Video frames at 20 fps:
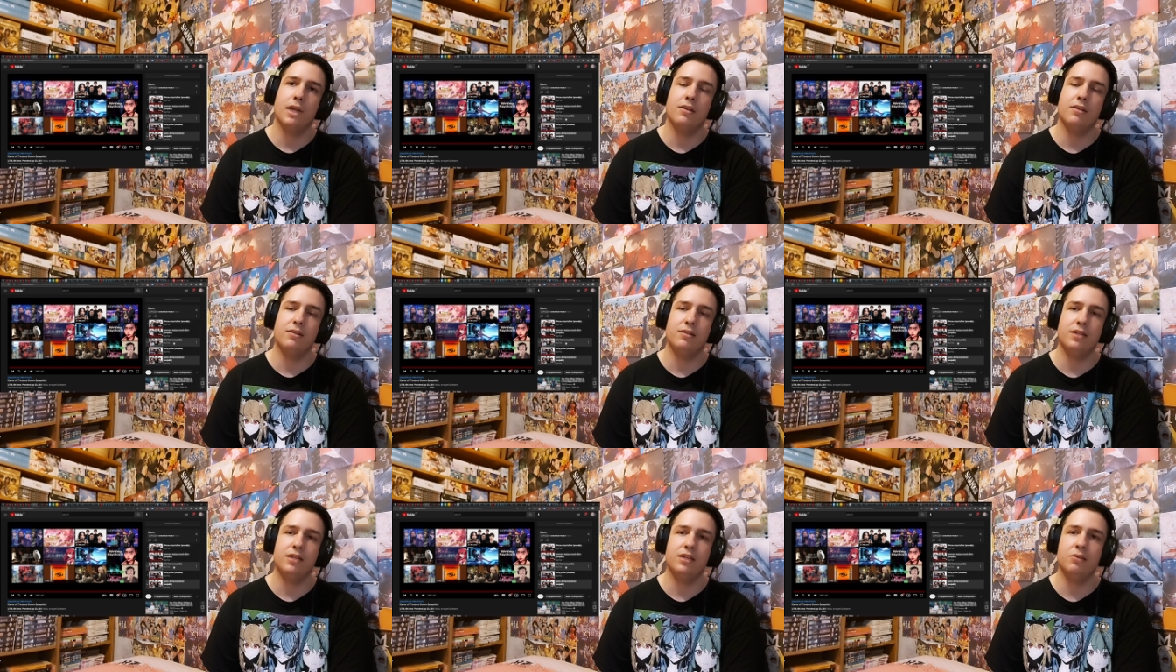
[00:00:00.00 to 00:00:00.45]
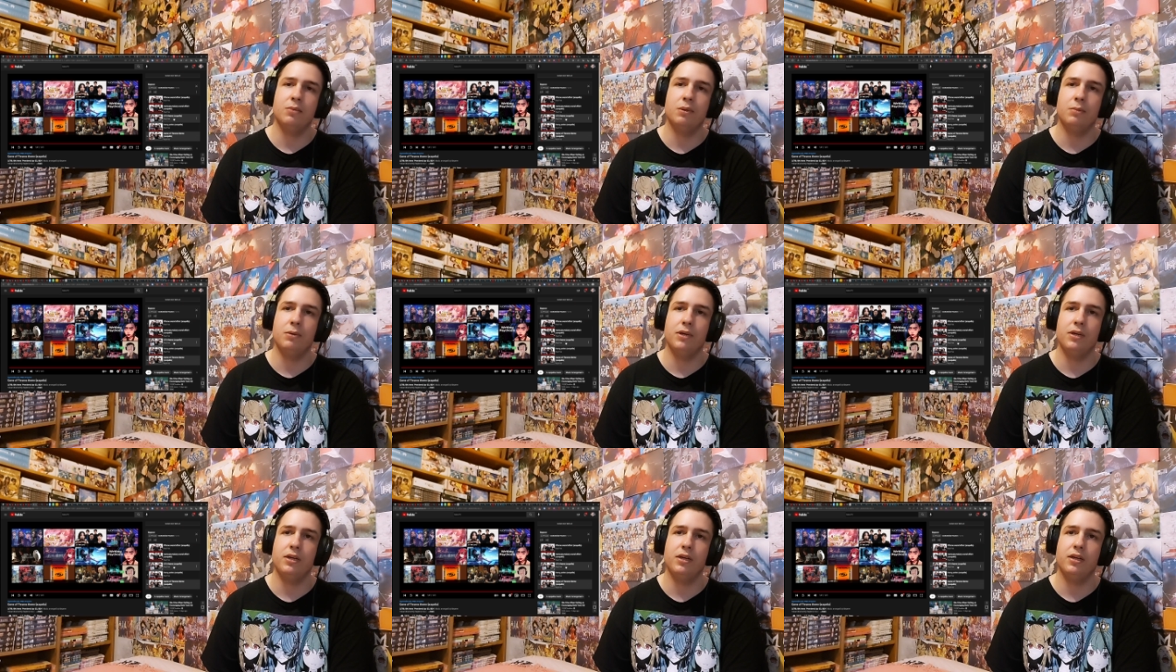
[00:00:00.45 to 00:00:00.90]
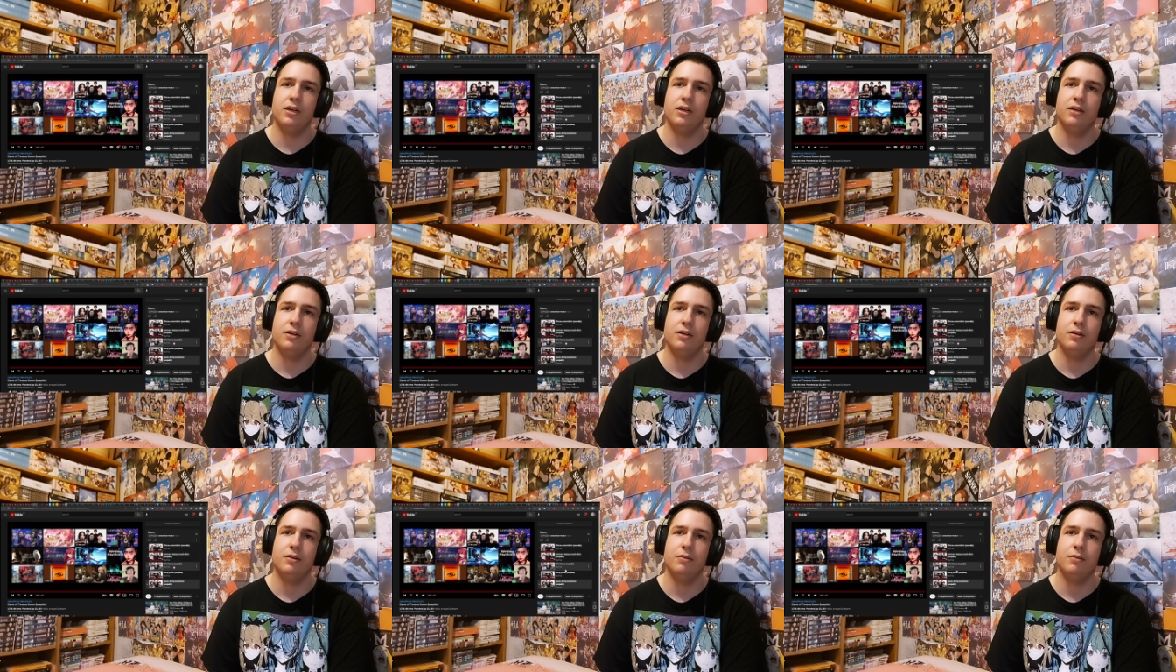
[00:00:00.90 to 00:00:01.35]
I think maybe
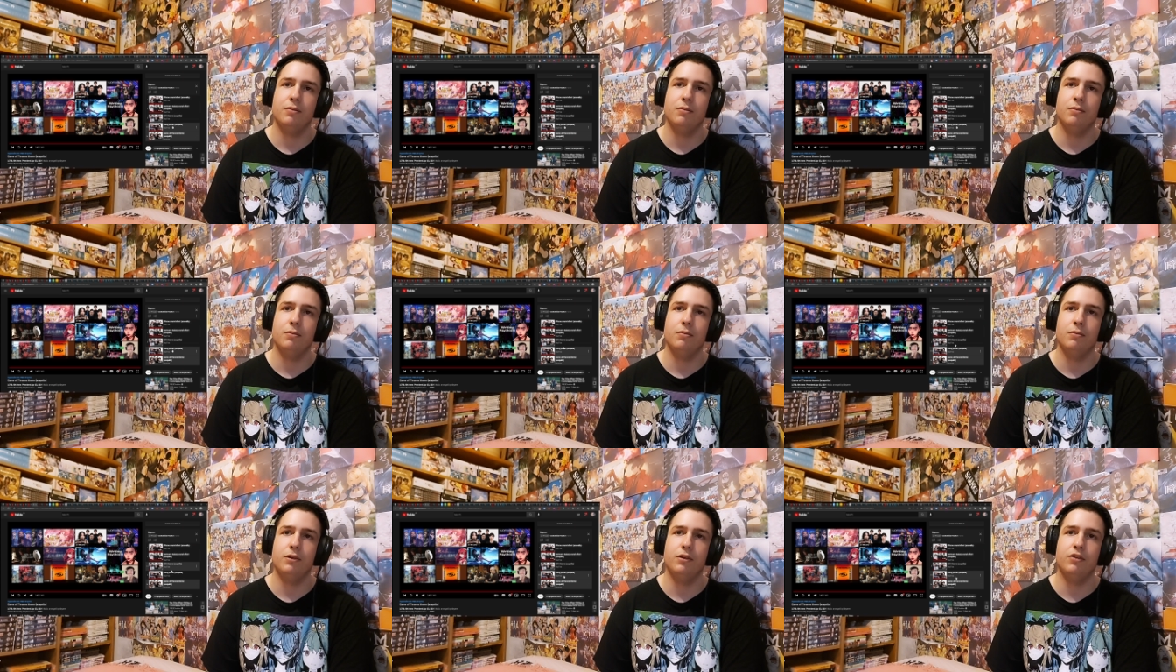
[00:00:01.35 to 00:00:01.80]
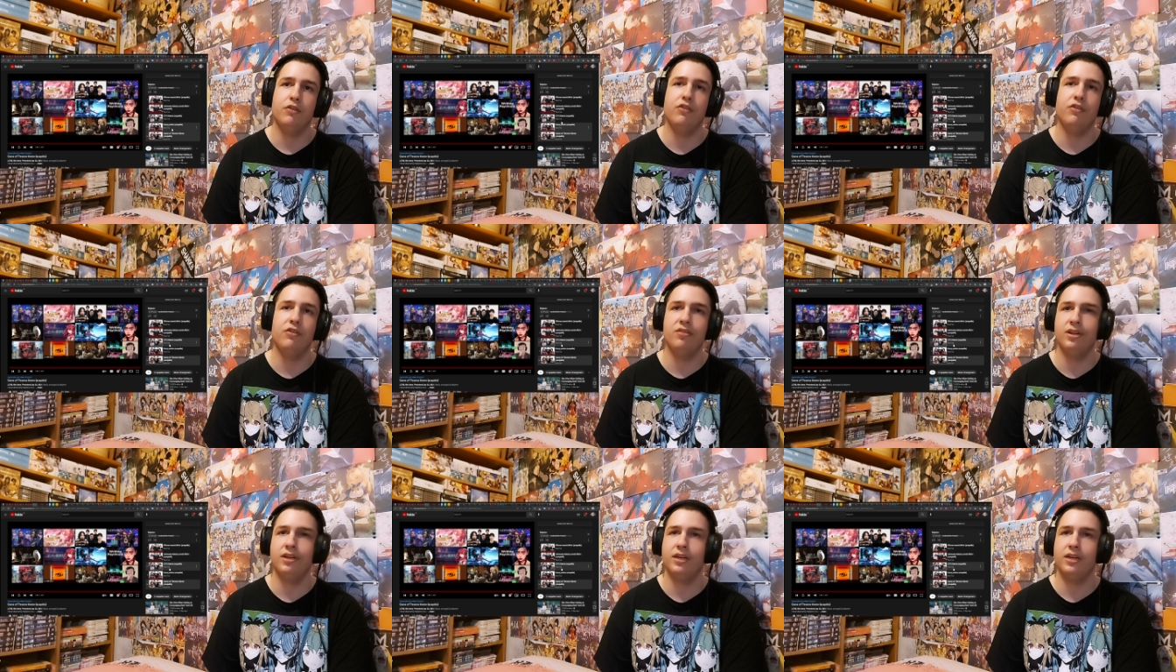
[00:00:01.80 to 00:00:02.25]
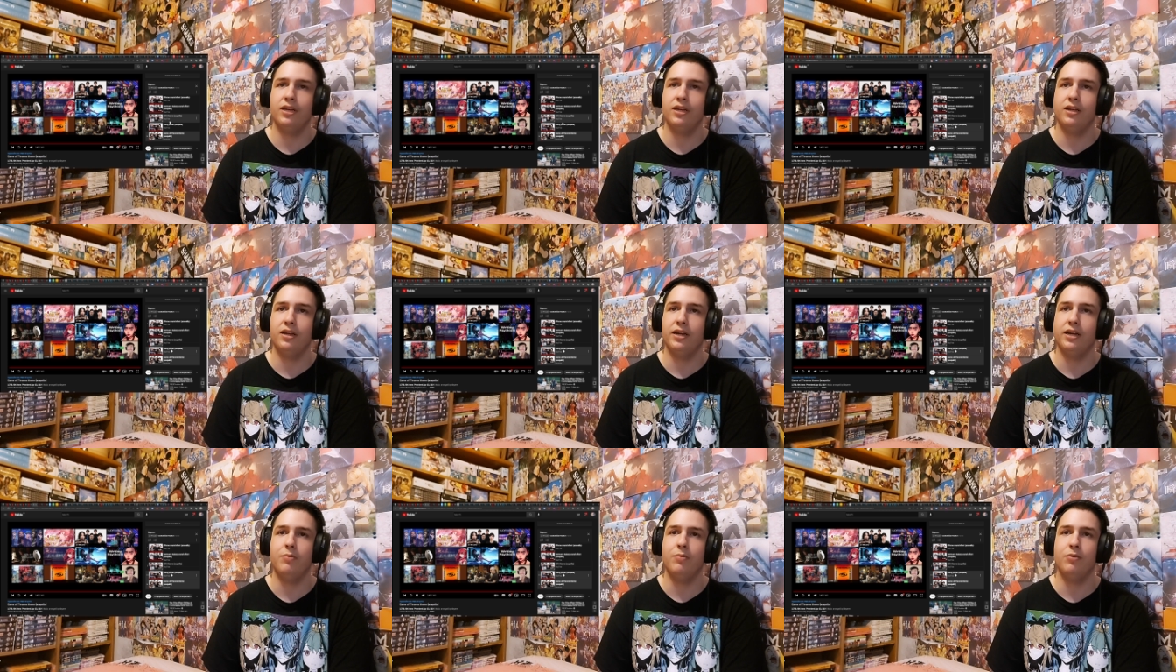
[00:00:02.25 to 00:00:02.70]
the G T A
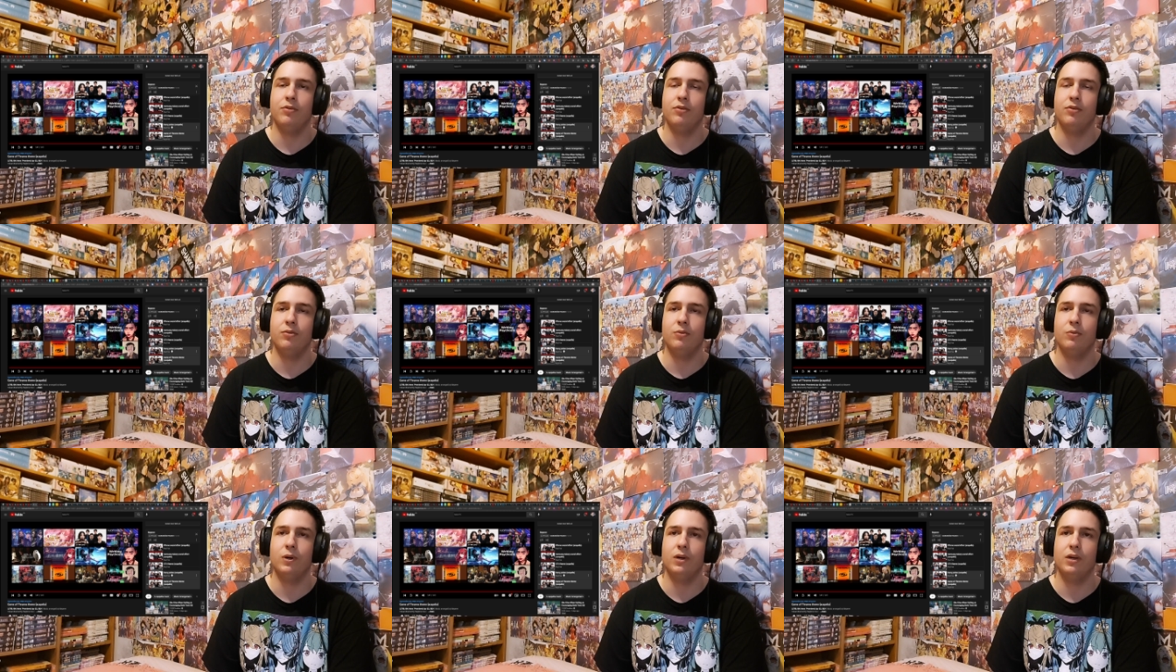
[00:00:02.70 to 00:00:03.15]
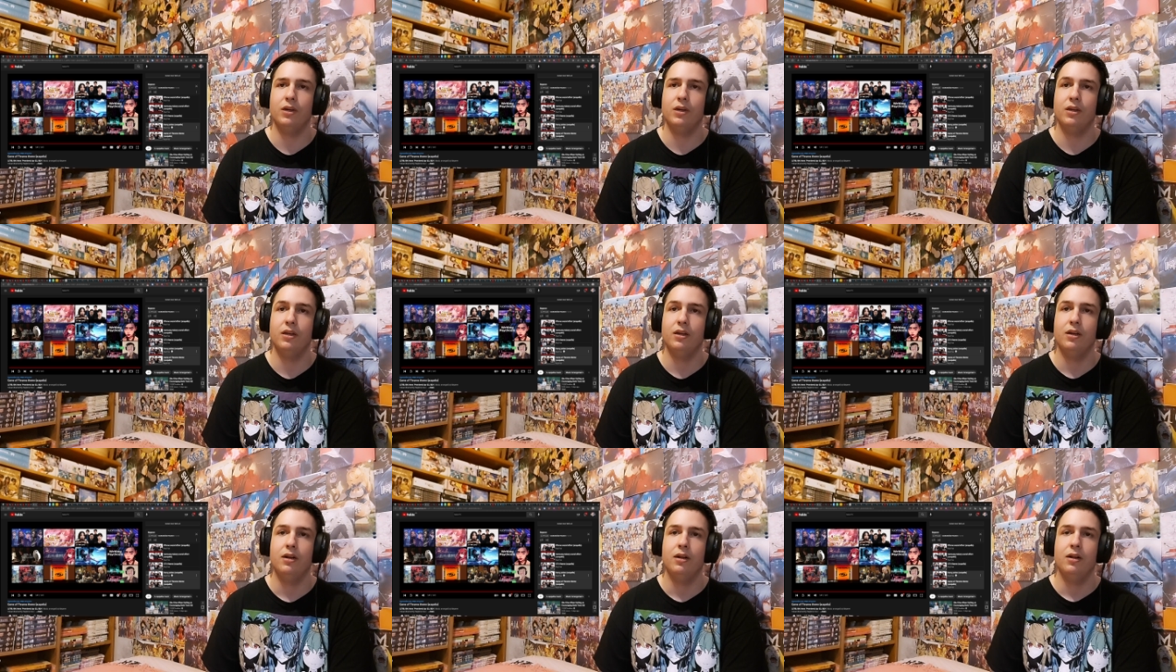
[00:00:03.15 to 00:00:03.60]
and Harry Potter one